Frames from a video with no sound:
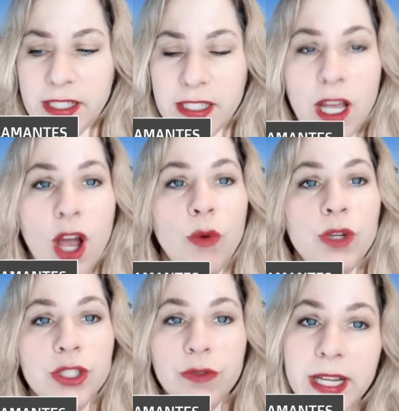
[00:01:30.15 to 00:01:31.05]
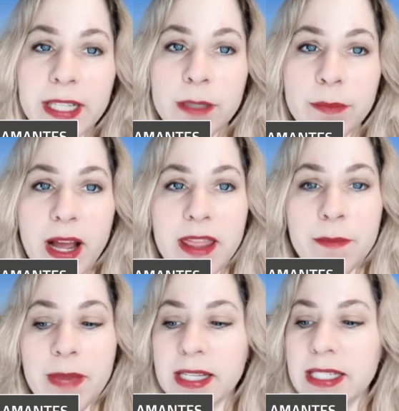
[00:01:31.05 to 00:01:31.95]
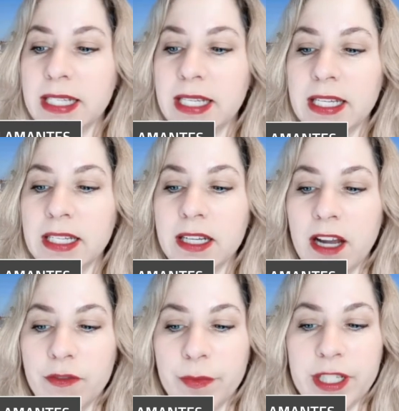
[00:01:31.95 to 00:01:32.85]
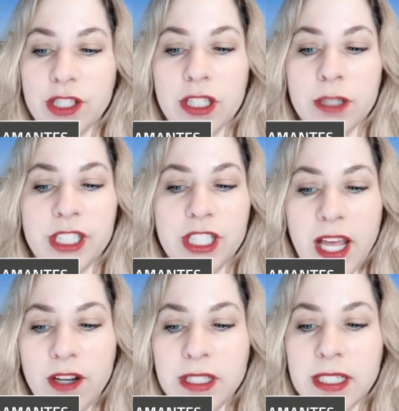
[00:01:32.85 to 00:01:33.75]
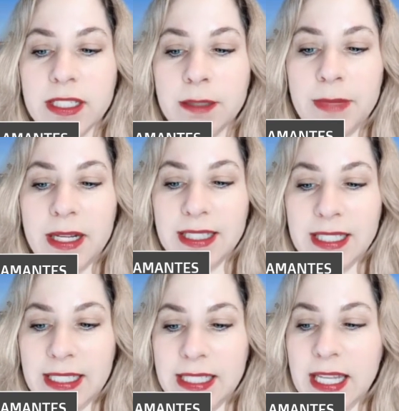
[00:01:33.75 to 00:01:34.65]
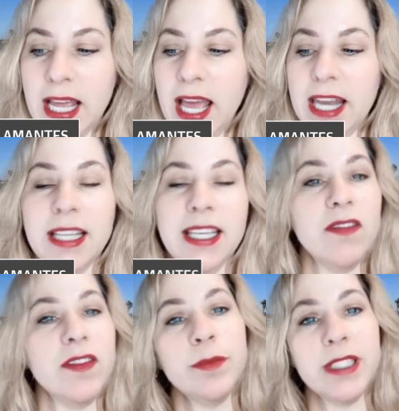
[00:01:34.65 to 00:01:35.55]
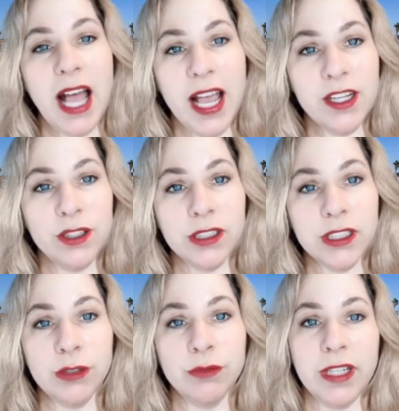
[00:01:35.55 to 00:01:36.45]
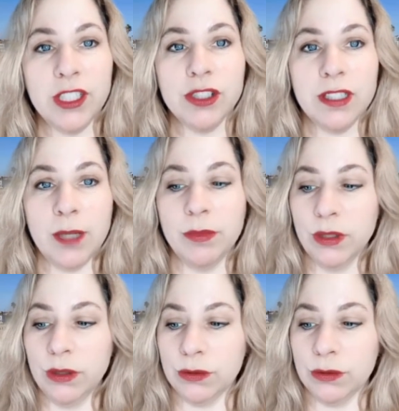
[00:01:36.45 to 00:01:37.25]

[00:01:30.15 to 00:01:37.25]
was granted by the Mexican government to the Machados and Talamantes, and it gave them title to Rancho La Ballona,